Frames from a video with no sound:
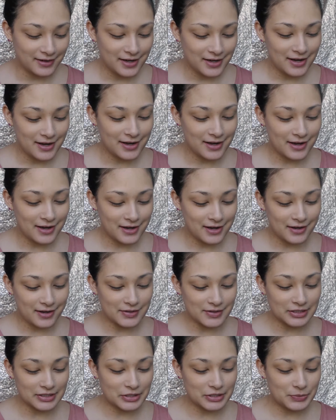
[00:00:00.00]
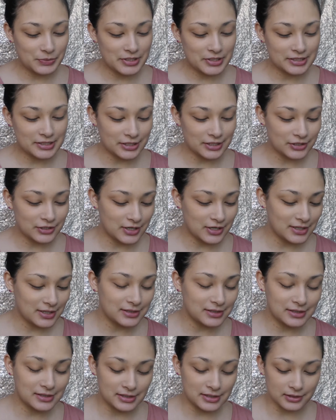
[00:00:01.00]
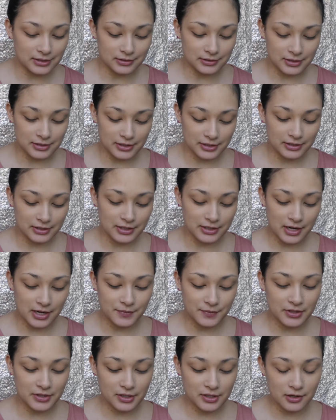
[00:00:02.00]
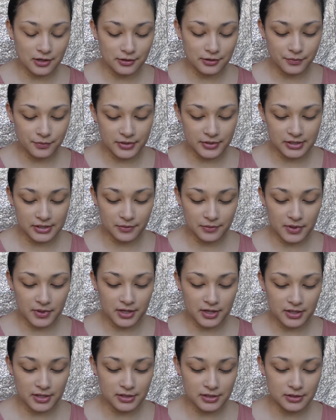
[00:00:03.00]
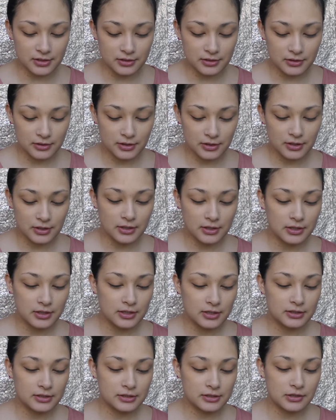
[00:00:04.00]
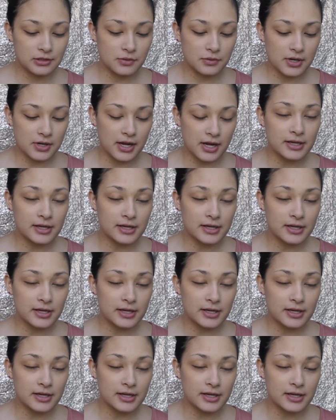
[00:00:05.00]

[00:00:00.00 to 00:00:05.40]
Luminous Under Eye Concealer, and I'm in the color Bisque Beige. And so what I